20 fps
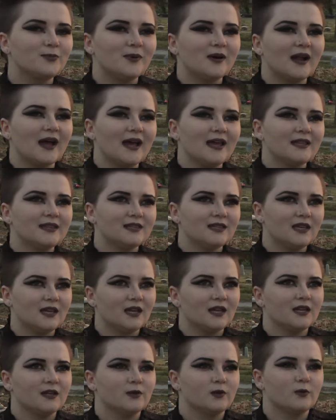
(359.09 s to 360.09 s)
but I think
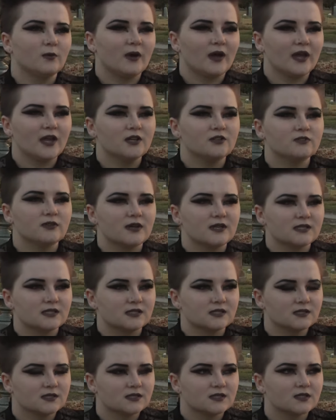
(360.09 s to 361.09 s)
it in a way
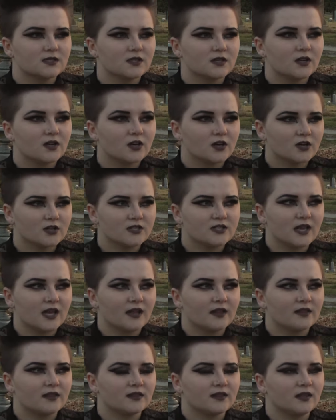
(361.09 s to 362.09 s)
addresses her
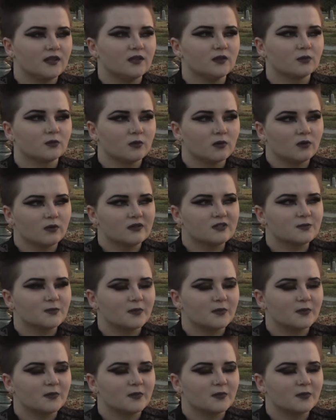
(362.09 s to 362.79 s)
death and the role it's